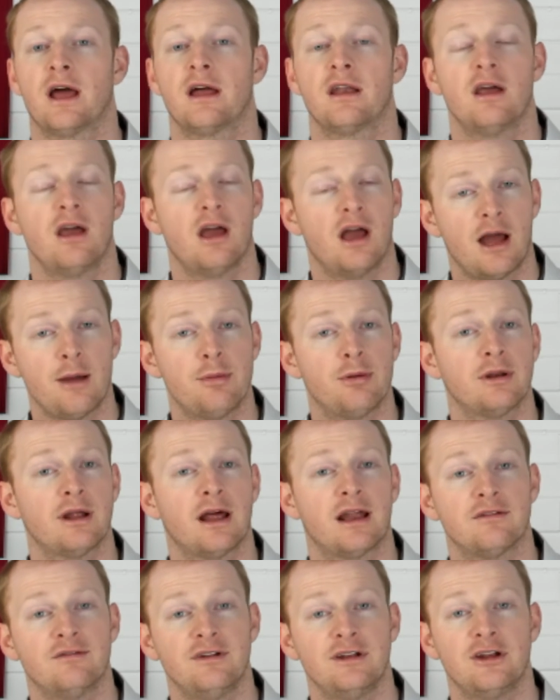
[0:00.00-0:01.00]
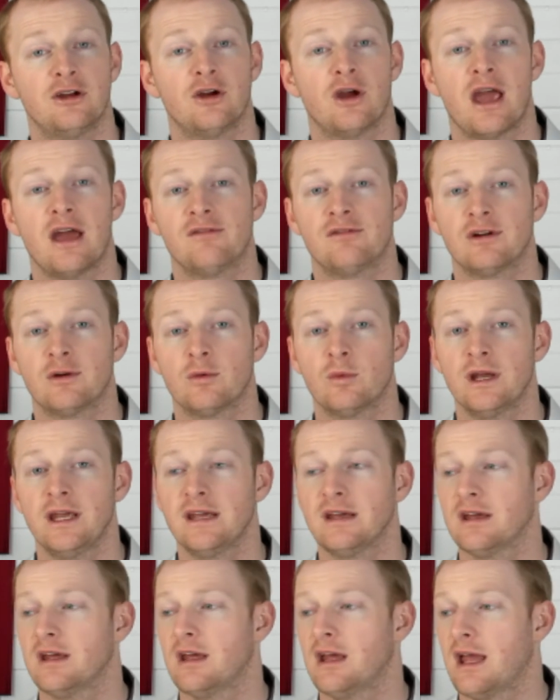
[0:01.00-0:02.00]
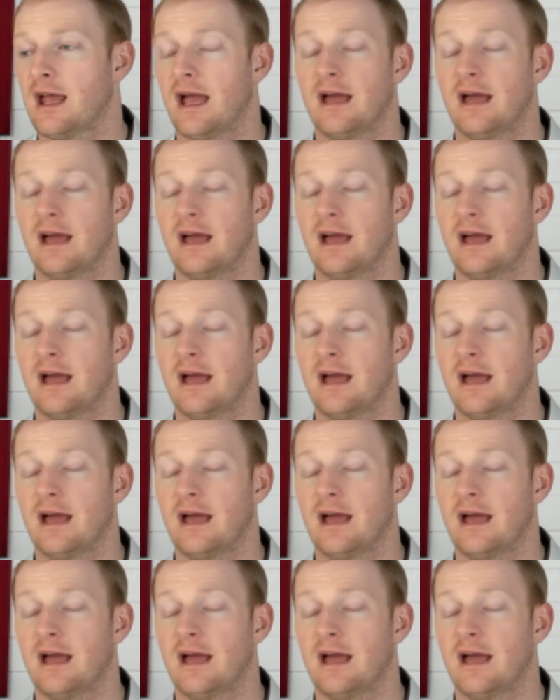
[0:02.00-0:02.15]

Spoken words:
out. I put out a video every week.